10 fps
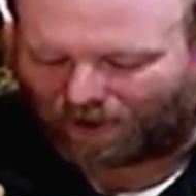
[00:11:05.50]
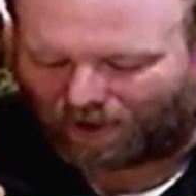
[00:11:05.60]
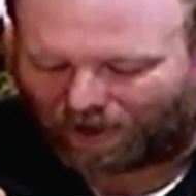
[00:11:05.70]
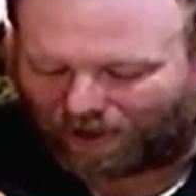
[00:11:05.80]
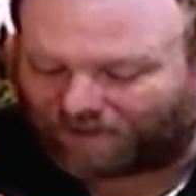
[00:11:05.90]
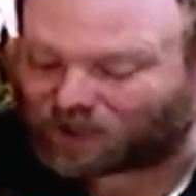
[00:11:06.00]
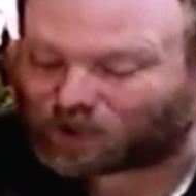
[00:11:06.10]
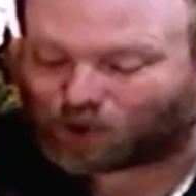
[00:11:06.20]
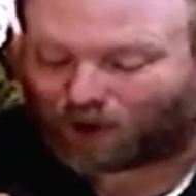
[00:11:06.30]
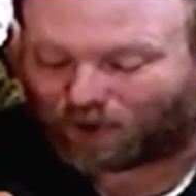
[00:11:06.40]
And if you
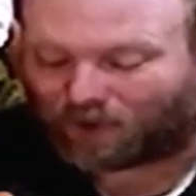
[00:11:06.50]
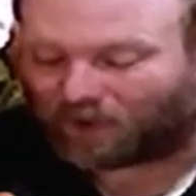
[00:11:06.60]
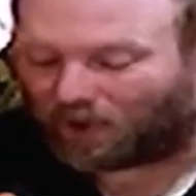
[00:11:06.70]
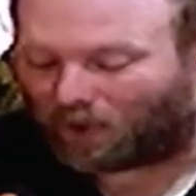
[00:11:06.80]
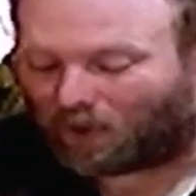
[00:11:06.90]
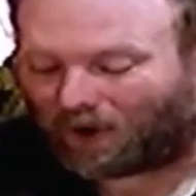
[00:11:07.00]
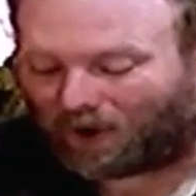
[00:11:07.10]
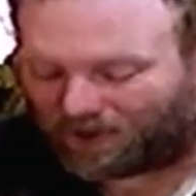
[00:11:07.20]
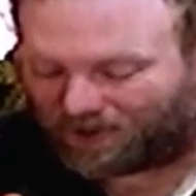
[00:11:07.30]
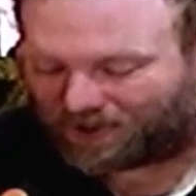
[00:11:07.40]
struggle for the
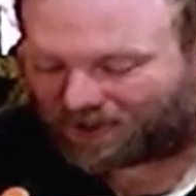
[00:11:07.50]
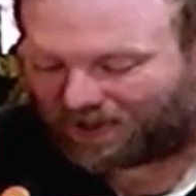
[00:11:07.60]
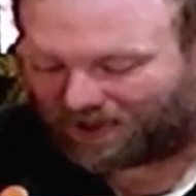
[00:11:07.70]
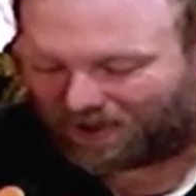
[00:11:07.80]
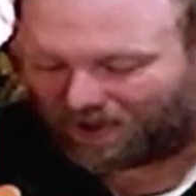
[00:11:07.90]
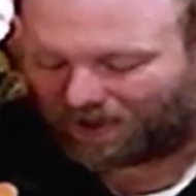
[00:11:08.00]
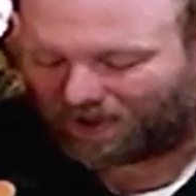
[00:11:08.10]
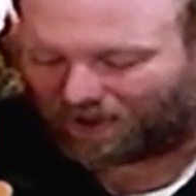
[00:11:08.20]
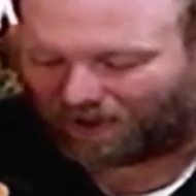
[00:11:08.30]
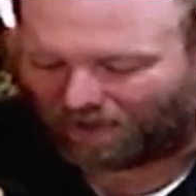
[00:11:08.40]
words
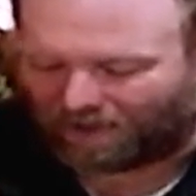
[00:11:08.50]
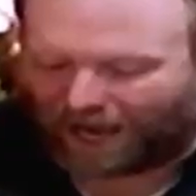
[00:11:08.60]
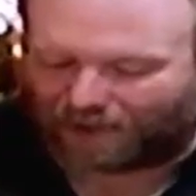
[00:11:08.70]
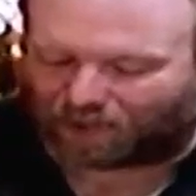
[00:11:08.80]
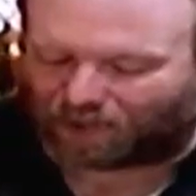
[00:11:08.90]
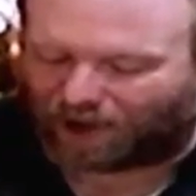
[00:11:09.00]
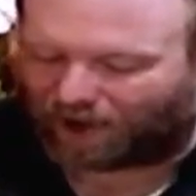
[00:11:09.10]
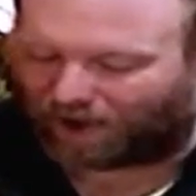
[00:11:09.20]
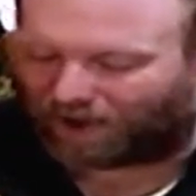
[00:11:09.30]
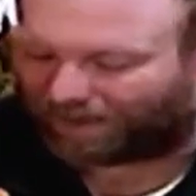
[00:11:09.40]
of that
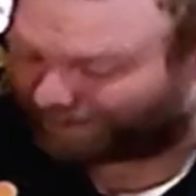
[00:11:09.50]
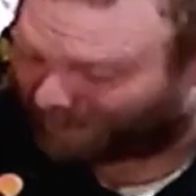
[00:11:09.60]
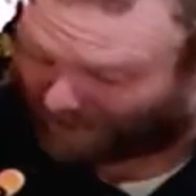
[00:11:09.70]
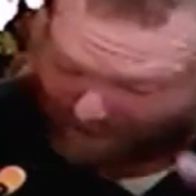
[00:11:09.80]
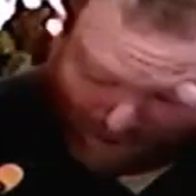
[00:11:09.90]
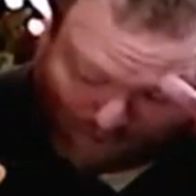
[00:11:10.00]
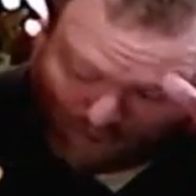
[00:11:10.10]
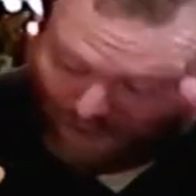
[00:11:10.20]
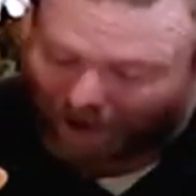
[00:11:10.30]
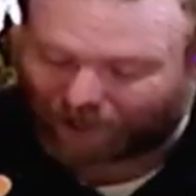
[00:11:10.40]
prayer, I'll
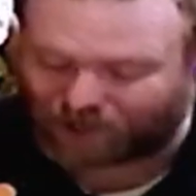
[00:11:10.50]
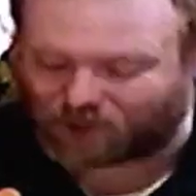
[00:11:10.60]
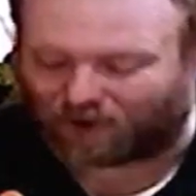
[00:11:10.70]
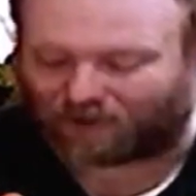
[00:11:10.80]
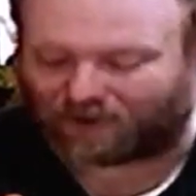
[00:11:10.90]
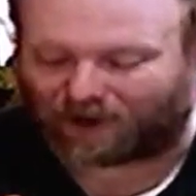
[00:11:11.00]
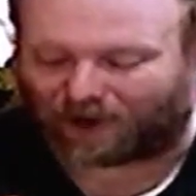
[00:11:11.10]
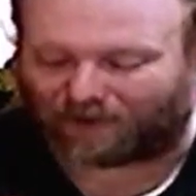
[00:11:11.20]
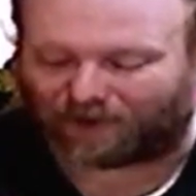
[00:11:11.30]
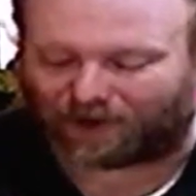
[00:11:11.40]
remind you of the
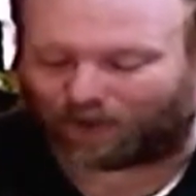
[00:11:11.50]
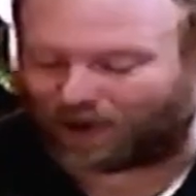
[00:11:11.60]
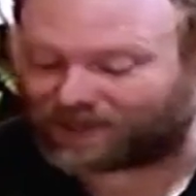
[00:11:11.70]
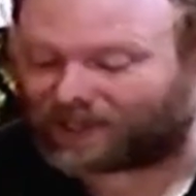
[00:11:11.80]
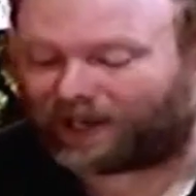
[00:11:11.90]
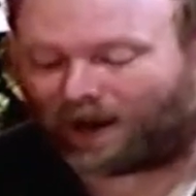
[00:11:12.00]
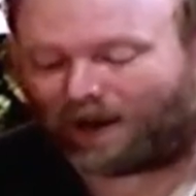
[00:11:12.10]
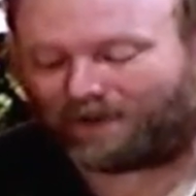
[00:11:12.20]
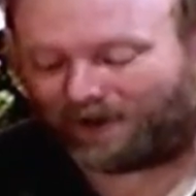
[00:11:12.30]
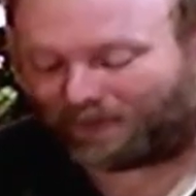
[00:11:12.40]
covenant, Wesleyan
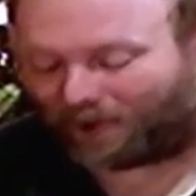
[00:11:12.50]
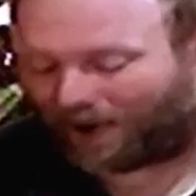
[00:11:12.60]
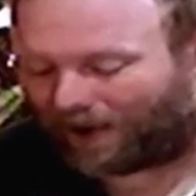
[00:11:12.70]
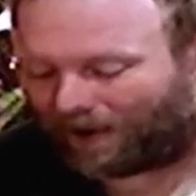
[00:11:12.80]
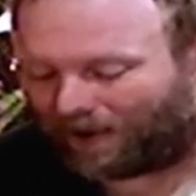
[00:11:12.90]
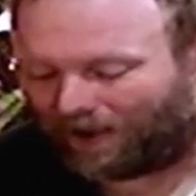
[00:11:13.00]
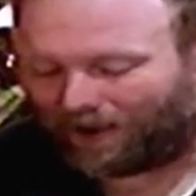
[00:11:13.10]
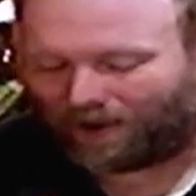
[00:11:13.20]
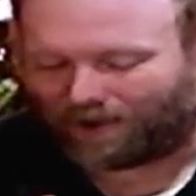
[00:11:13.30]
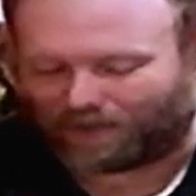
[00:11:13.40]
covenant prayer
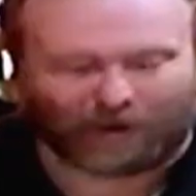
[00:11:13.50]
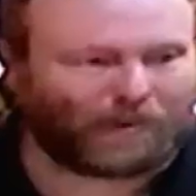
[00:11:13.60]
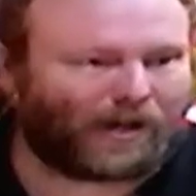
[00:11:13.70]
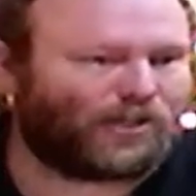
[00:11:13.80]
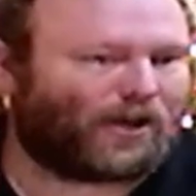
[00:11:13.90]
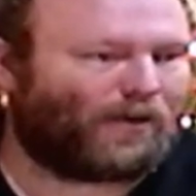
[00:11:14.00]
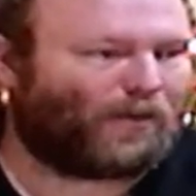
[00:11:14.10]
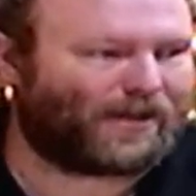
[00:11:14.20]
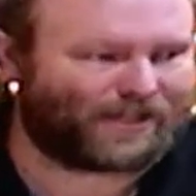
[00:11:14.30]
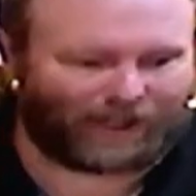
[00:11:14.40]
penned by John
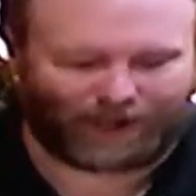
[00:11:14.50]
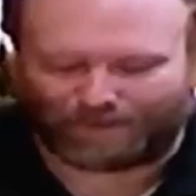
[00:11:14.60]
Wesley.